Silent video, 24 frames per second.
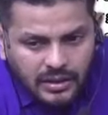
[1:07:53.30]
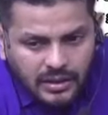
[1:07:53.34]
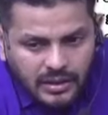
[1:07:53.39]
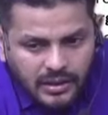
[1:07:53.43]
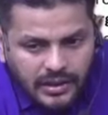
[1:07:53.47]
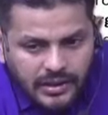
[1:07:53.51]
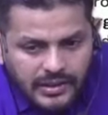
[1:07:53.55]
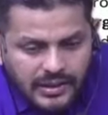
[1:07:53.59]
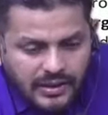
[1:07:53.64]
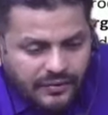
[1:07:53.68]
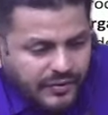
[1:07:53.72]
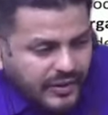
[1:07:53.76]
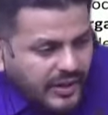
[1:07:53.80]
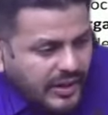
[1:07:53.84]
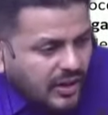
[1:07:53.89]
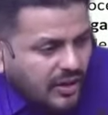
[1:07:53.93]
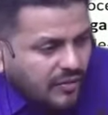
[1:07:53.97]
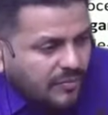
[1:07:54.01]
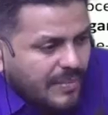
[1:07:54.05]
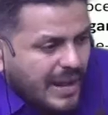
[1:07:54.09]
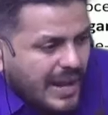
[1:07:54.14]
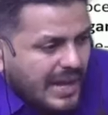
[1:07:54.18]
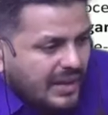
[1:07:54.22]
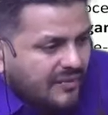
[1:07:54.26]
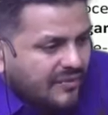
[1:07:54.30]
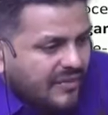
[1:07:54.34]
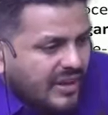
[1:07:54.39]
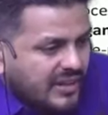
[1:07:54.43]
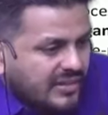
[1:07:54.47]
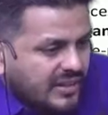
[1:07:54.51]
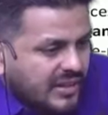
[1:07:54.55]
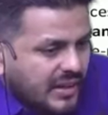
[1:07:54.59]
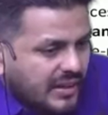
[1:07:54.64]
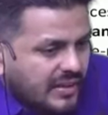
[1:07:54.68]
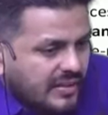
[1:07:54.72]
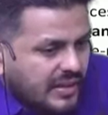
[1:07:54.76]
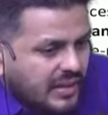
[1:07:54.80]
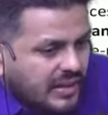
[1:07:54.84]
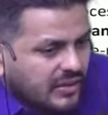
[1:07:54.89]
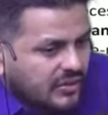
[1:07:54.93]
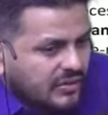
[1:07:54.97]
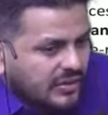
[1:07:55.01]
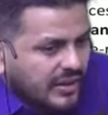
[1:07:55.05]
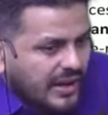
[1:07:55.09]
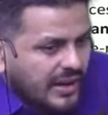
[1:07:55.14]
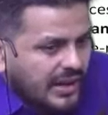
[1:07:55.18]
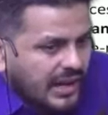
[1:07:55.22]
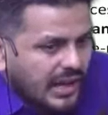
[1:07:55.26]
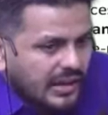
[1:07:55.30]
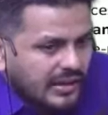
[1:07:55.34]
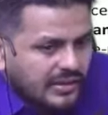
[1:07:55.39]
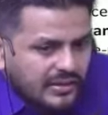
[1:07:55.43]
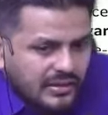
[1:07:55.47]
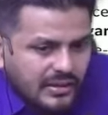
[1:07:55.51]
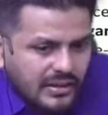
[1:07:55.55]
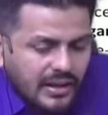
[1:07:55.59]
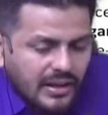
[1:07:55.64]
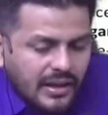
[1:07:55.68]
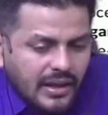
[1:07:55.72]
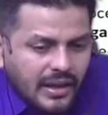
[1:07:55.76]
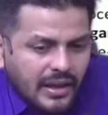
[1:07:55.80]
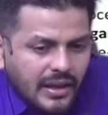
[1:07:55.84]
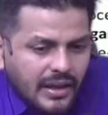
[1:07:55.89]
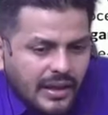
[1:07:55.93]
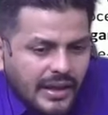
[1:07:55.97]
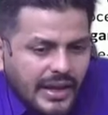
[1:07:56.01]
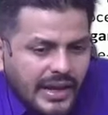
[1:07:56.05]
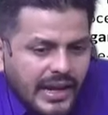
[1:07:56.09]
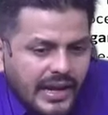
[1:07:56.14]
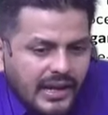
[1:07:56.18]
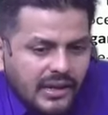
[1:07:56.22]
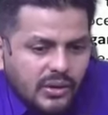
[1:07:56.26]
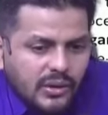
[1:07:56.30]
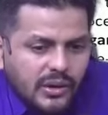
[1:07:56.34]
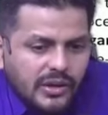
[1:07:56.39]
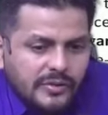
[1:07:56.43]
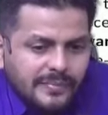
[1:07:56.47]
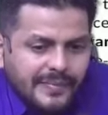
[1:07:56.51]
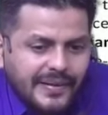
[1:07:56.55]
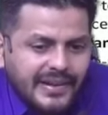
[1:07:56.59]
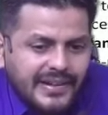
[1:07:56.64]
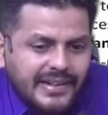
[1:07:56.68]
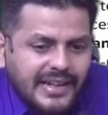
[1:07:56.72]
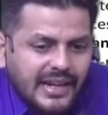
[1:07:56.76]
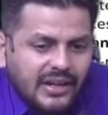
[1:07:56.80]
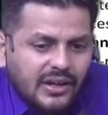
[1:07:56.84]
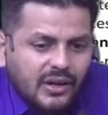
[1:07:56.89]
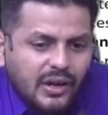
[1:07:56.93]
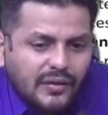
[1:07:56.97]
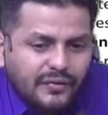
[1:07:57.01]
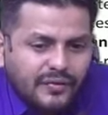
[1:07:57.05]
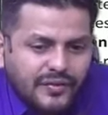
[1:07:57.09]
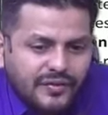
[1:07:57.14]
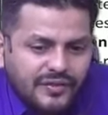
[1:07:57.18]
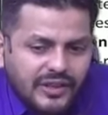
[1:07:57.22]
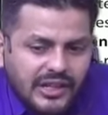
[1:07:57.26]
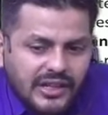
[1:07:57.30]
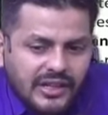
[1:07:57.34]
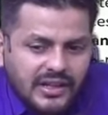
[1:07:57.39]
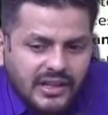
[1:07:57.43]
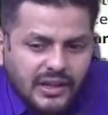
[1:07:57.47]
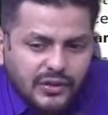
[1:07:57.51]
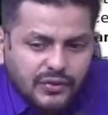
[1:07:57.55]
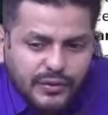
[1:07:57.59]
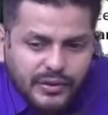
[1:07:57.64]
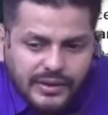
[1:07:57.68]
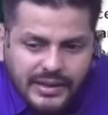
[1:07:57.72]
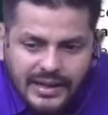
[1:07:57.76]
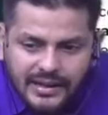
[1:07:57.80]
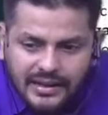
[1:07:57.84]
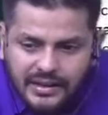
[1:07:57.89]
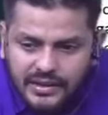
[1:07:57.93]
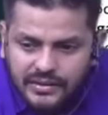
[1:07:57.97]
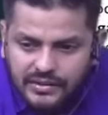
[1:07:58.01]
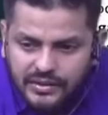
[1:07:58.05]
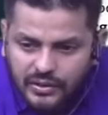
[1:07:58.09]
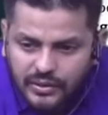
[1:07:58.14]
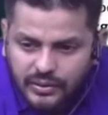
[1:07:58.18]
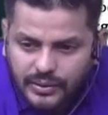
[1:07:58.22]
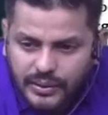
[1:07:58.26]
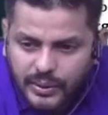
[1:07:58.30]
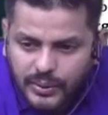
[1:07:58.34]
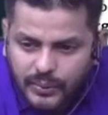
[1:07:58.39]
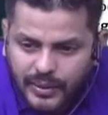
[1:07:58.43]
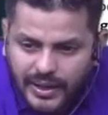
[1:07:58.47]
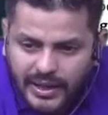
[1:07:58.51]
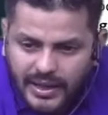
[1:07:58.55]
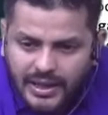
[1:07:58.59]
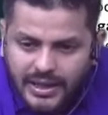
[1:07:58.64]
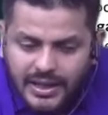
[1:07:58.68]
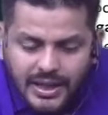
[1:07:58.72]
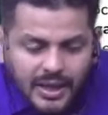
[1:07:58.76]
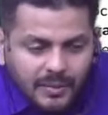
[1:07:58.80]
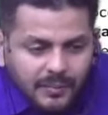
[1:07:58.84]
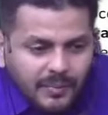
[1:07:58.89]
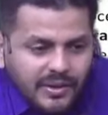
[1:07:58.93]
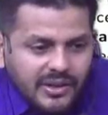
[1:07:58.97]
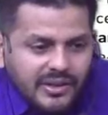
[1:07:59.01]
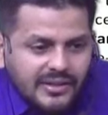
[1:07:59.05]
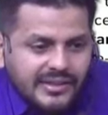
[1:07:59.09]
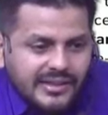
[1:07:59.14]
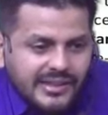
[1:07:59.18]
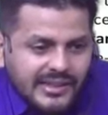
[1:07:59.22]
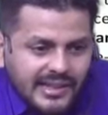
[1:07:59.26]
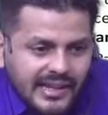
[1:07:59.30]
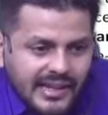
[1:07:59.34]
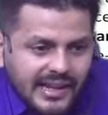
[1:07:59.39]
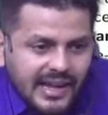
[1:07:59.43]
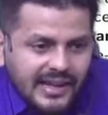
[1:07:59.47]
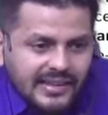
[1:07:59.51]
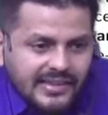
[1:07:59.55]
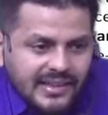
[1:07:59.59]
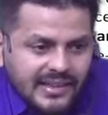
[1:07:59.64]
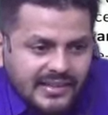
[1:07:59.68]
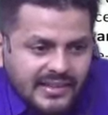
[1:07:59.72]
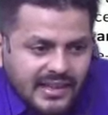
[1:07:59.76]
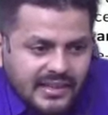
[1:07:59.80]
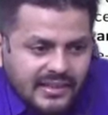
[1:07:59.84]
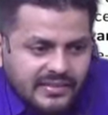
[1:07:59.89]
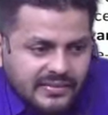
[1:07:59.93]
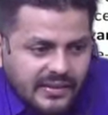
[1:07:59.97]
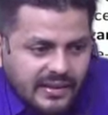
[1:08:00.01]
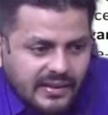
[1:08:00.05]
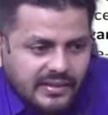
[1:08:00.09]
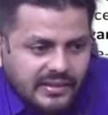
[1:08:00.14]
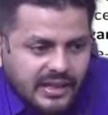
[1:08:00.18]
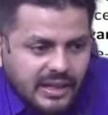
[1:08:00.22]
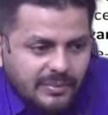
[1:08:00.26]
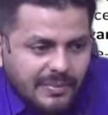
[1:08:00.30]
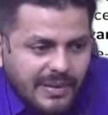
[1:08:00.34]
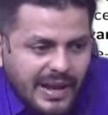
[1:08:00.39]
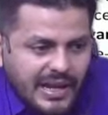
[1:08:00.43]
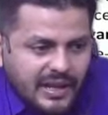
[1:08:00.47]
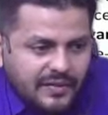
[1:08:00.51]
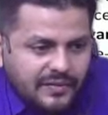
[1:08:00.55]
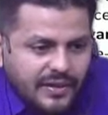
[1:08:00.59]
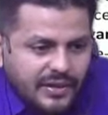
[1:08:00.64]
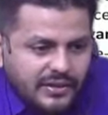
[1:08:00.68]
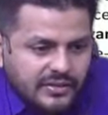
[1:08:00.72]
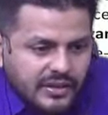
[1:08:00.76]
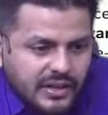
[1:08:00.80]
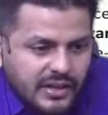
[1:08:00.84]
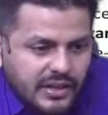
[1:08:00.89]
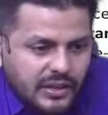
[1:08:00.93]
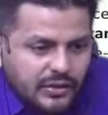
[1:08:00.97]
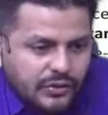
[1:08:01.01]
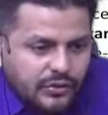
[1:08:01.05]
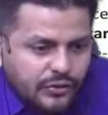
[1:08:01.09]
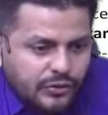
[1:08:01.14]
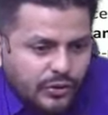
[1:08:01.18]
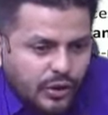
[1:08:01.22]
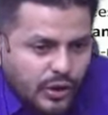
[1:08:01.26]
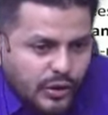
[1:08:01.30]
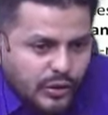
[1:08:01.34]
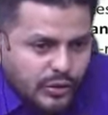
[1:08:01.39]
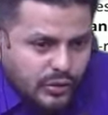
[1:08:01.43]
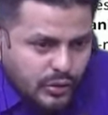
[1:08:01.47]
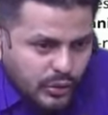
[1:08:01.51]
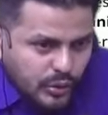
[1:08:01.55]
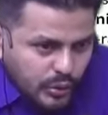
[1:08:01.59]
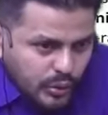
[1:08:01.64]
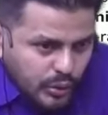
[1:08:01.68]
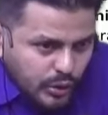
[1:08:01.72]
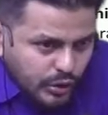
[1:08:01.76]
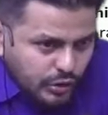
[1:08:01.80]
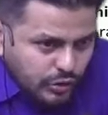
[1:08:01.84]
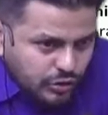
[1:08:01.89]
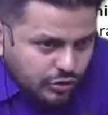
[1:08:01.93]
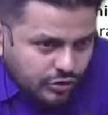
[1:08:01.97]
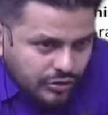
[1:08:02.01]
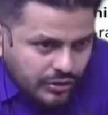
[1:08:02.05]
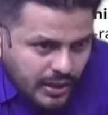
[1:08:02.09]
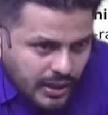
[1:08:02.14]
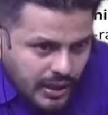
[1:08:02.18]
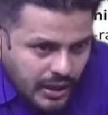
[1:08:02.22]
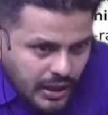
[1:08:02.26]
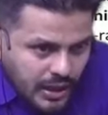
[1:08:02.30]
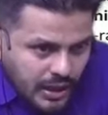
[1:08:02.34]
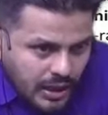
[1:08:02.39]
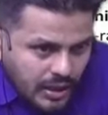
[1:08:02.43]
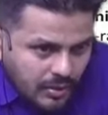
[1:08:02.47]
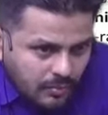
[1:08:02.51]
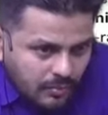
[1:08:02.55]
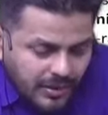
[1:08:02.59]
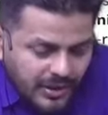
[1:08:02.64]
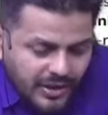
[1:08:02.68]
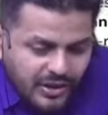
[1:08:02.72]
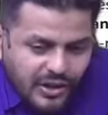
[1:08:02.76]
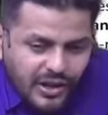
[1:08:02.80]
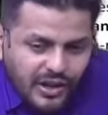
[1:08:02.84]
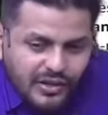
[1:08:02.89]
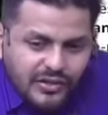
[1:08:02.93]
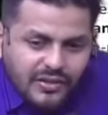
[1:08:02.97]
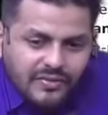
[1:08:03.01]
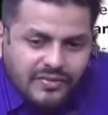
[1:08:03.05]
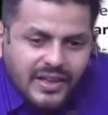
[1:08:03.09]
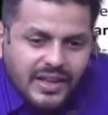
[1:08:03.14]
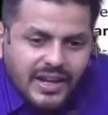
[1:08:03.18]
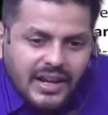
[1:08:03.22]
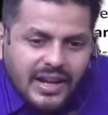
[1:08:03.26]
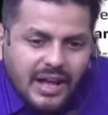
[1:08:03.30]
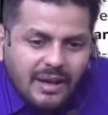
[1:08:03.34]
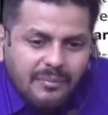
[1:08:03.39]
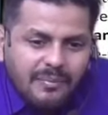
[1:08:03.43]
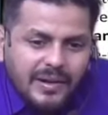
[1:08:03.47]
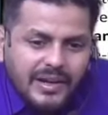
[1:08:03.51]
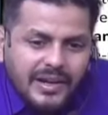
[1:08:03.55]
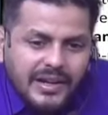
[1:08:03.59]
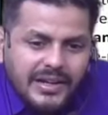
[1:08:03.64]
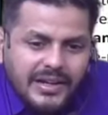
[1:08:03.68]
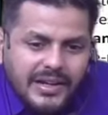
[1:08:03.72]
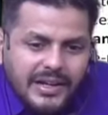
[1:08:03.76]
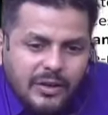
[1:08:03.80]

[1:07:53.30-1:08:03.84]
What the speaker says: in the field of manufacturing and other things. China is ahead to us by 10 or 15 years for that reason only. Why? Because they realize that their strength in manufacturing is so huge. Because of their ability